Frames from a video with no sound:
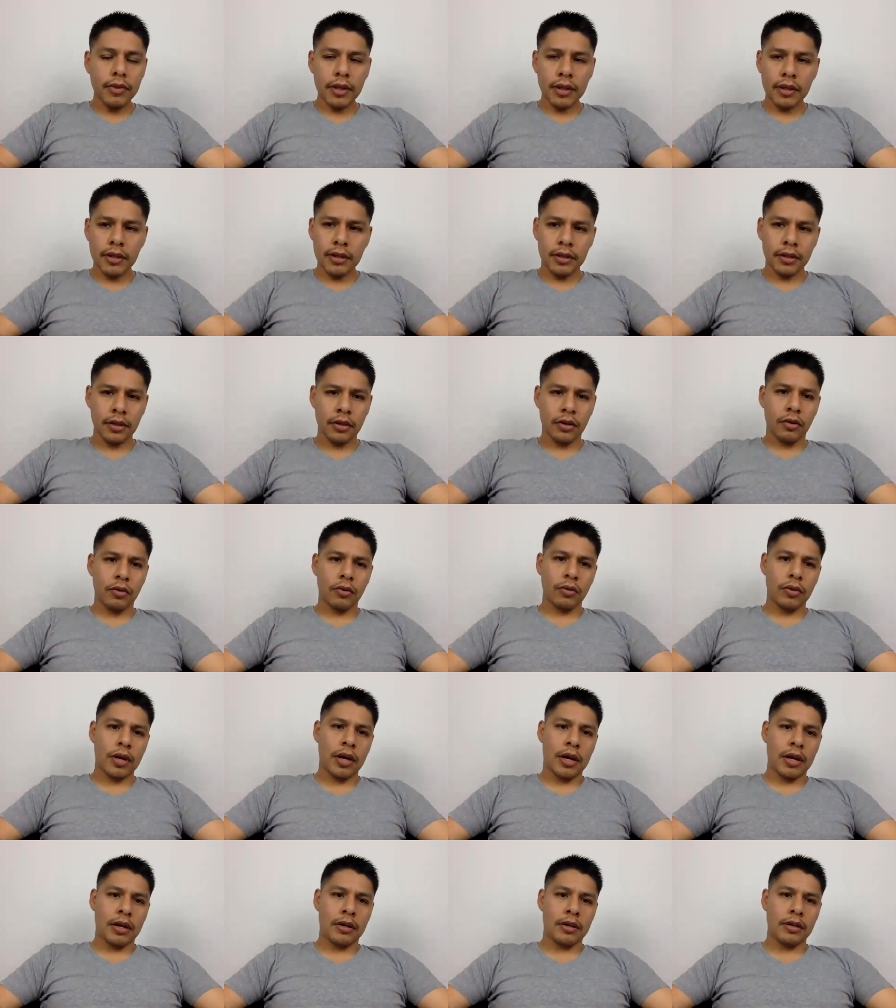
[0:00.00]

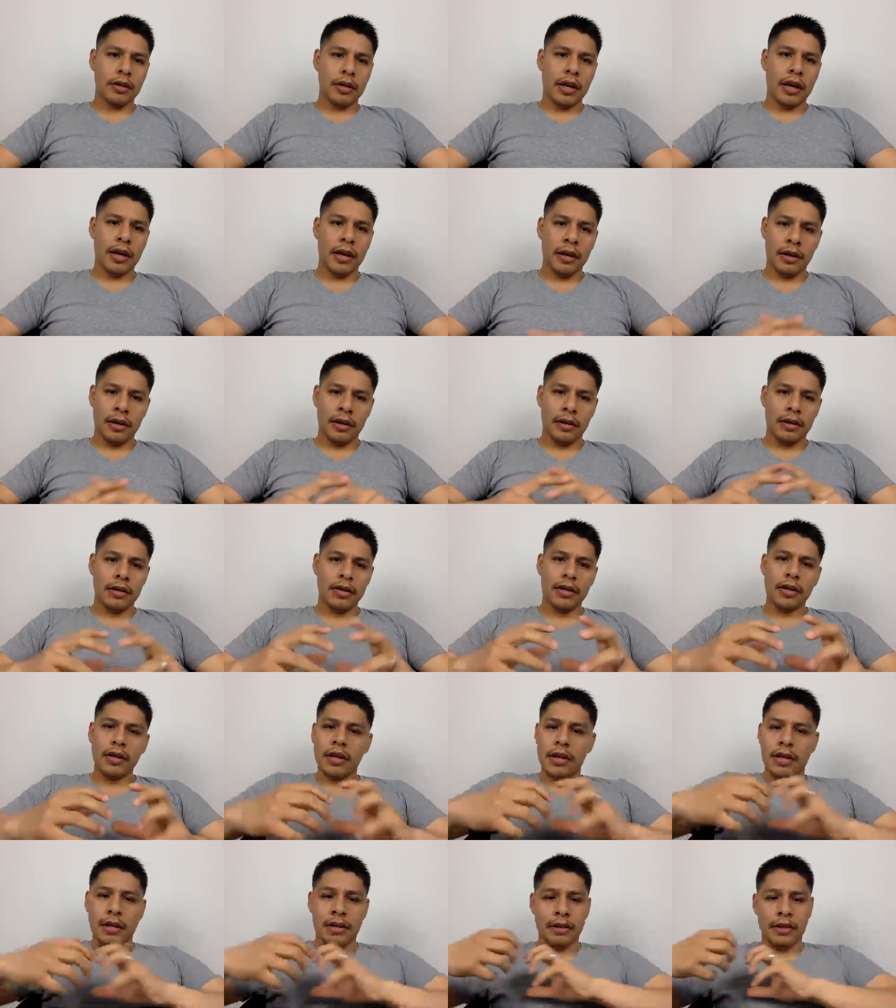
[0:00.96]
and
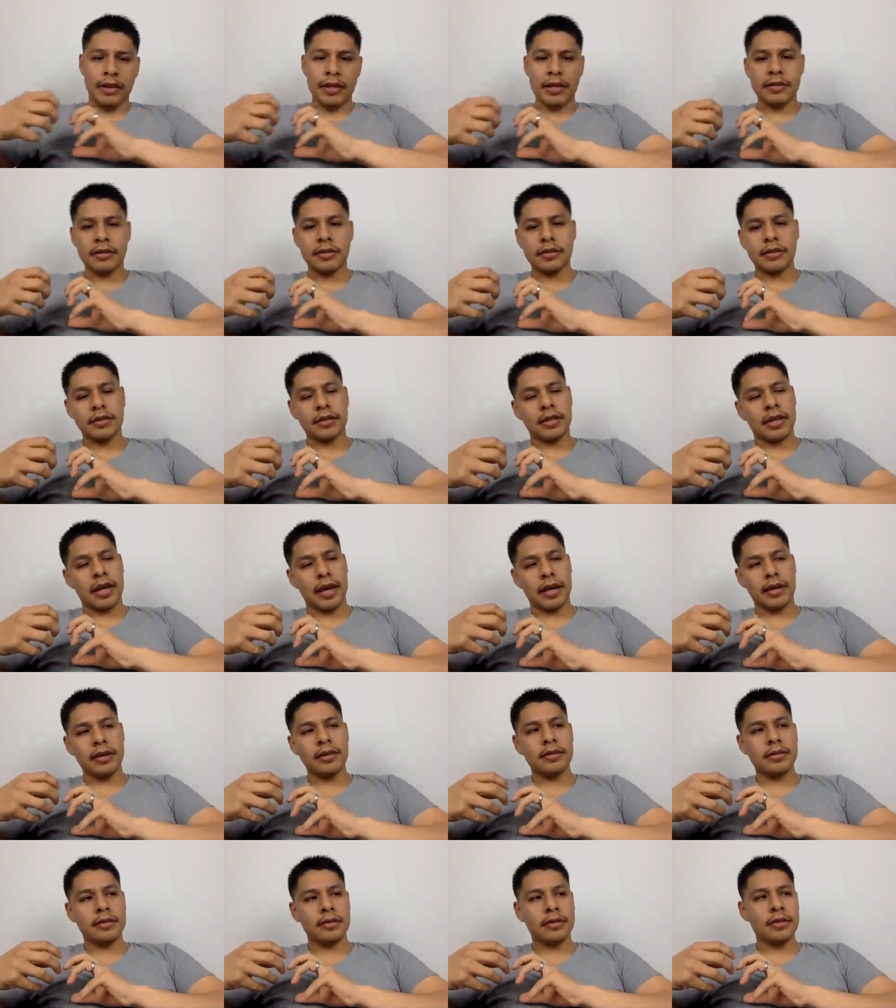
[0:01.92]
in this
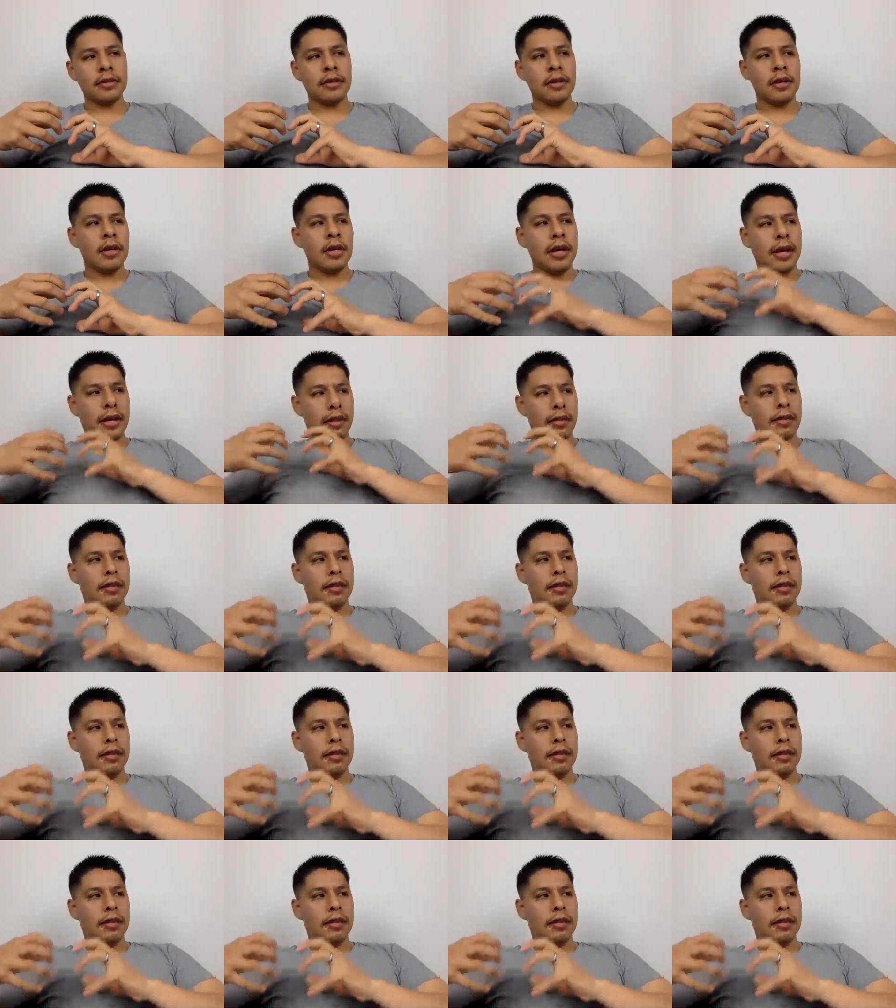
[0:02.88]
case, in